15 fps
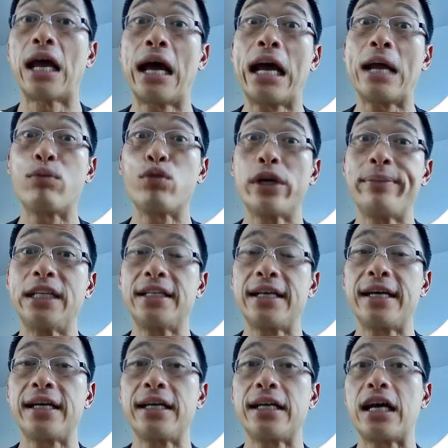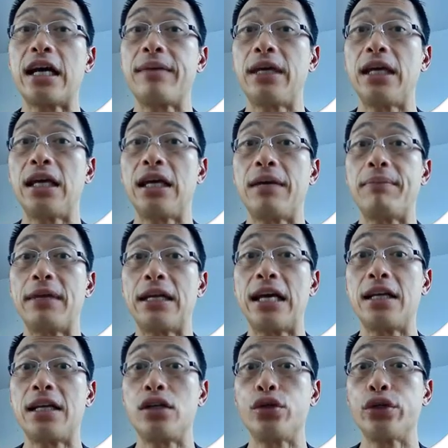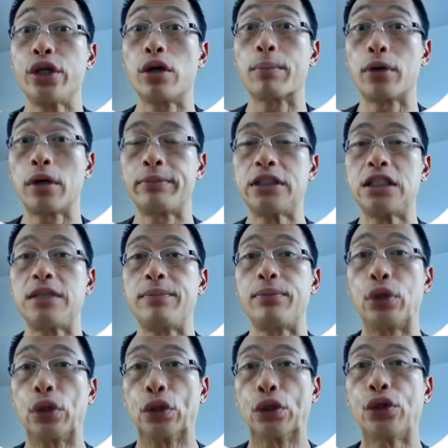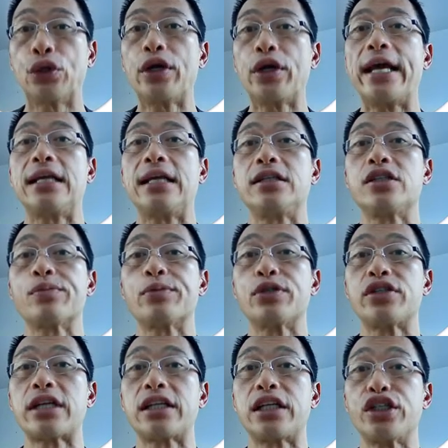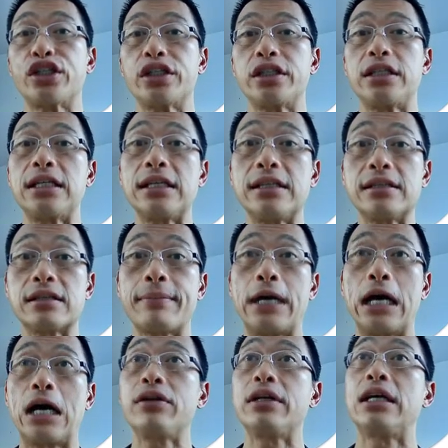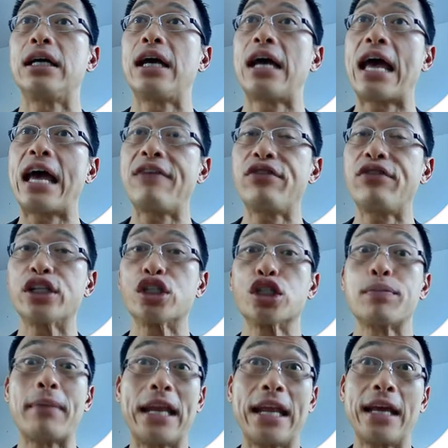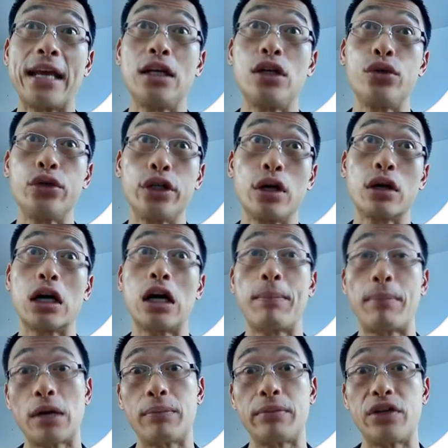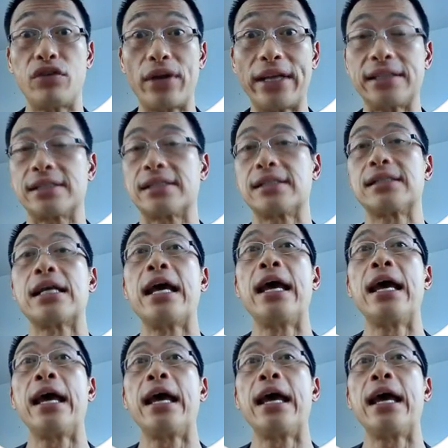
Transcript: Hi, I'm Wei Min Tan. I'm a Manhattan, New York property broker, and this presentation is about the average Manhattan, New York apartment rents.